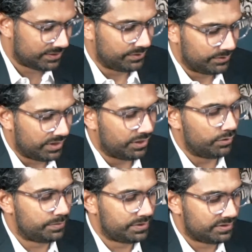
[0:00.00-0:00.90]
to
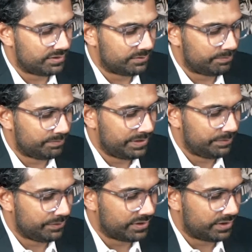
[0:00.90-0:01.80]
help
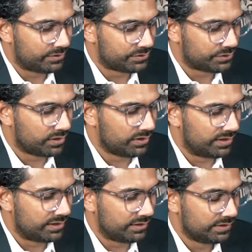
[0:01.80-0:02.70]
people that are
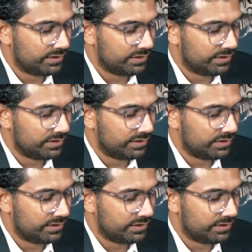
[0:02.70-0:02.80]
struggling?